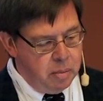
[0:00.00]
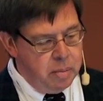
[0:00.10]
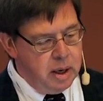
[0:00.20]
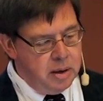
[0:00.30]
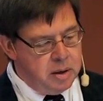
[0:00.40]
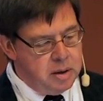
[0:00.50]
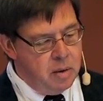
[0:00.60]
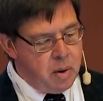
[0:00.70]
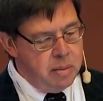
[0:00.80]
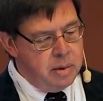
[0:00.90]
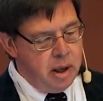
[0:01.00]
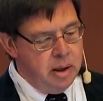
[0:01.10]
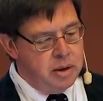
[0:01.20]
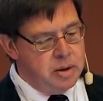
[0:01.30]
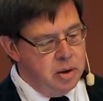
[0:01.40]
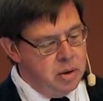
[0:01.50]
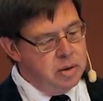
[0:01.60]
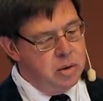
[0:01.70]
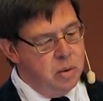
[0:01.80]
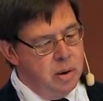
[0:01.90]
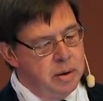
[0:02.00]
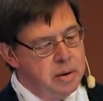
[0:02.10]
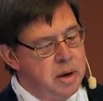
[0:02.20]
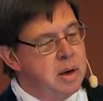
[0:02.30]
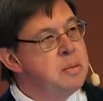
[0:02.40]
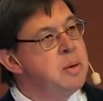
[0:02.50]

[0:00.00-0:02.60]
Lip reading: can begin to see why Modelica is a good tool in this case,